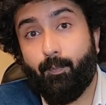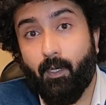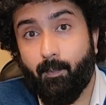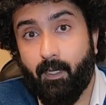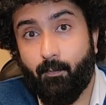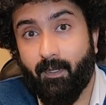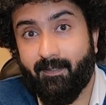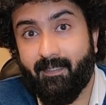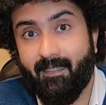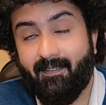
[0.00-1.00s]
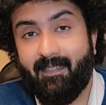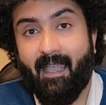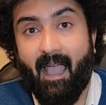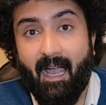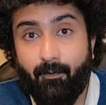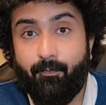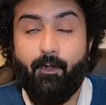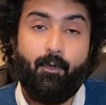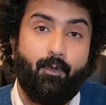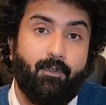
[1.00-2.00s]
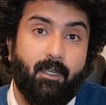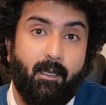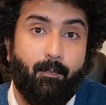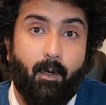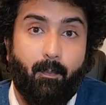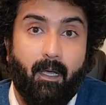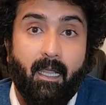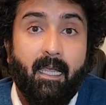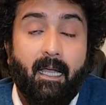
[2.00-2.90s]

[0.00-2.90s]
permanent residency after your study permit.